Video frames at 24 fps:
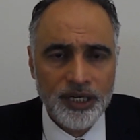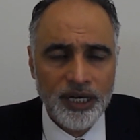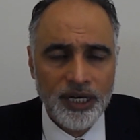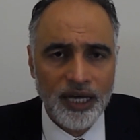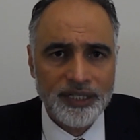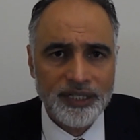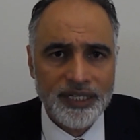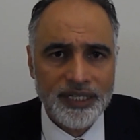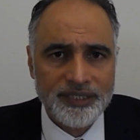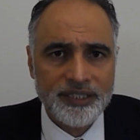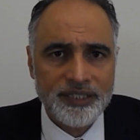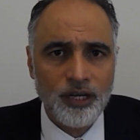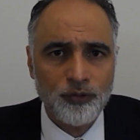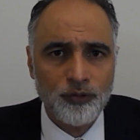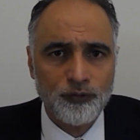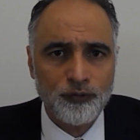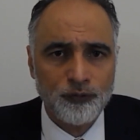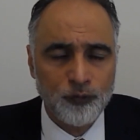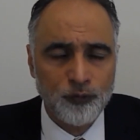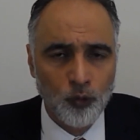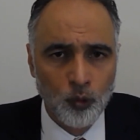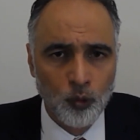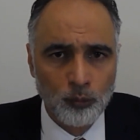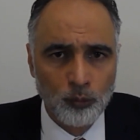And there's no
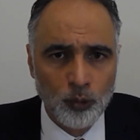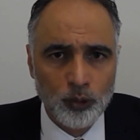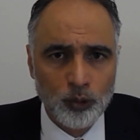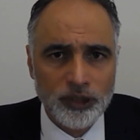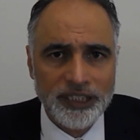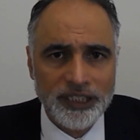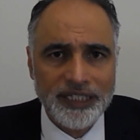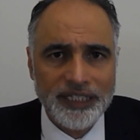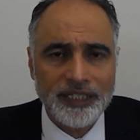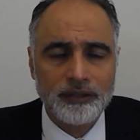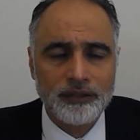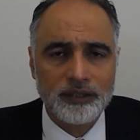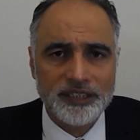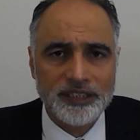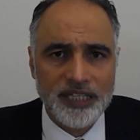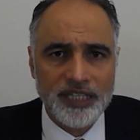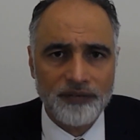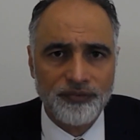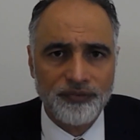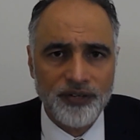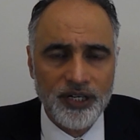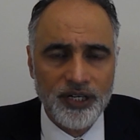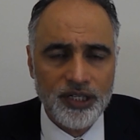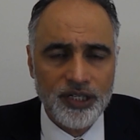formal legal
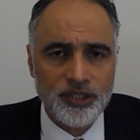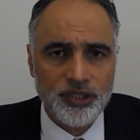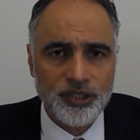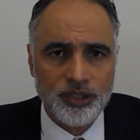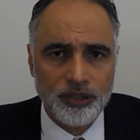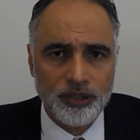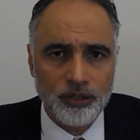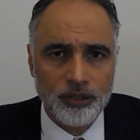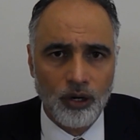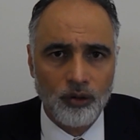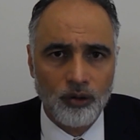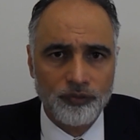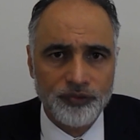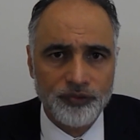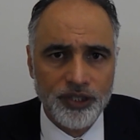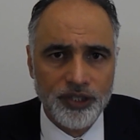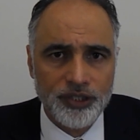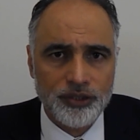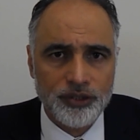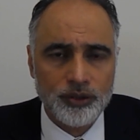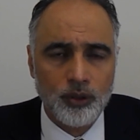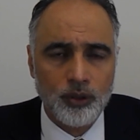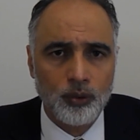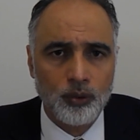definition of
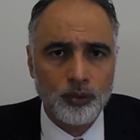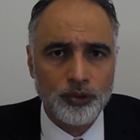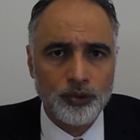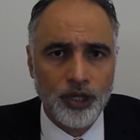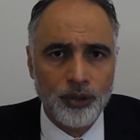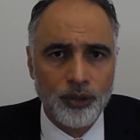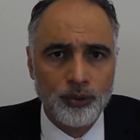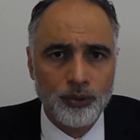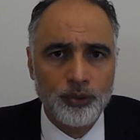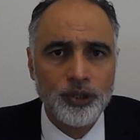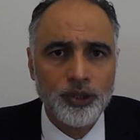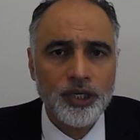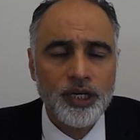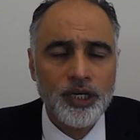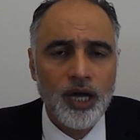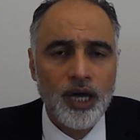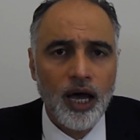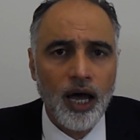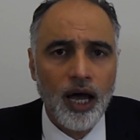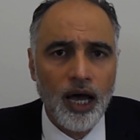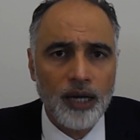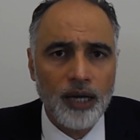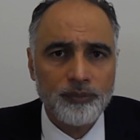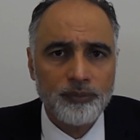this, although
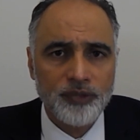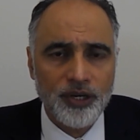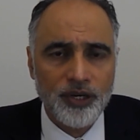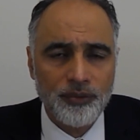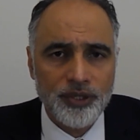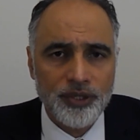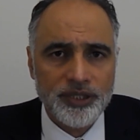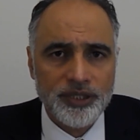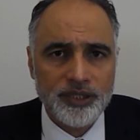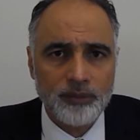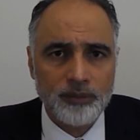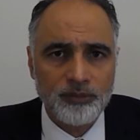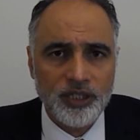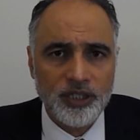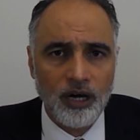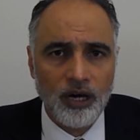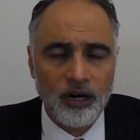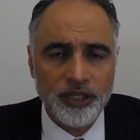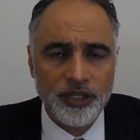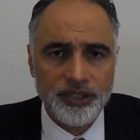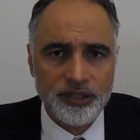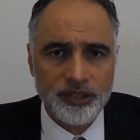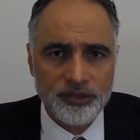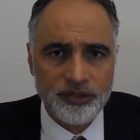there is some
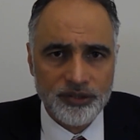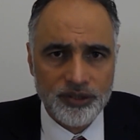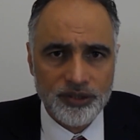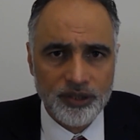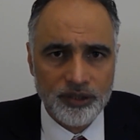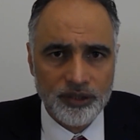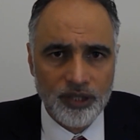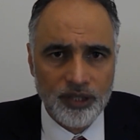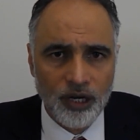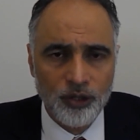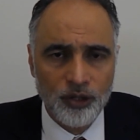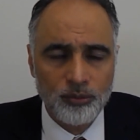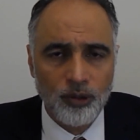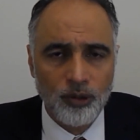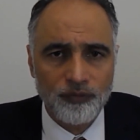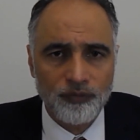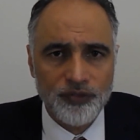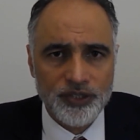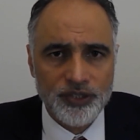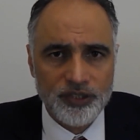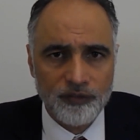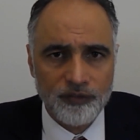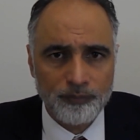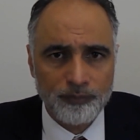guidance that the Home
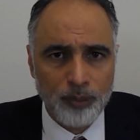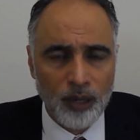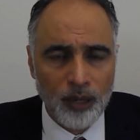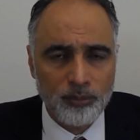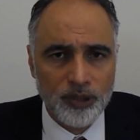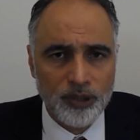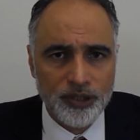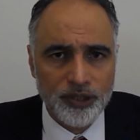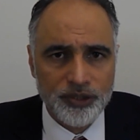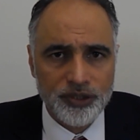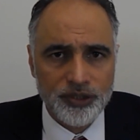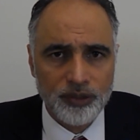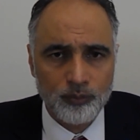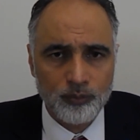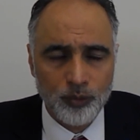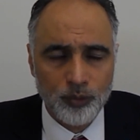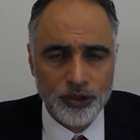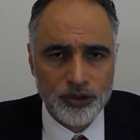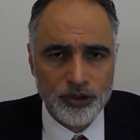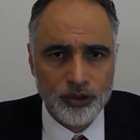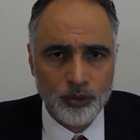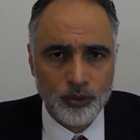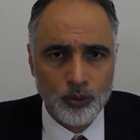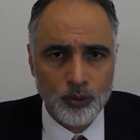Office have published in
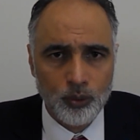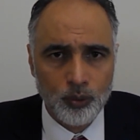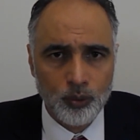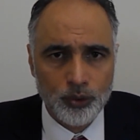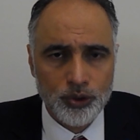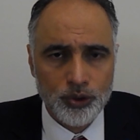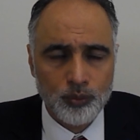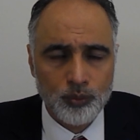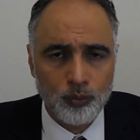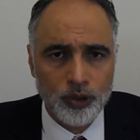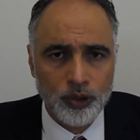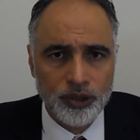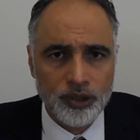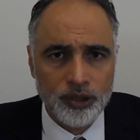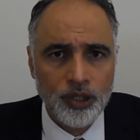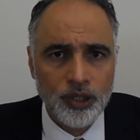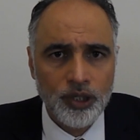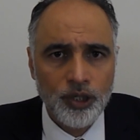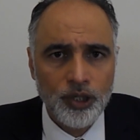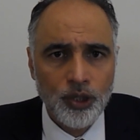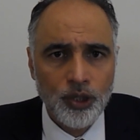which the courts would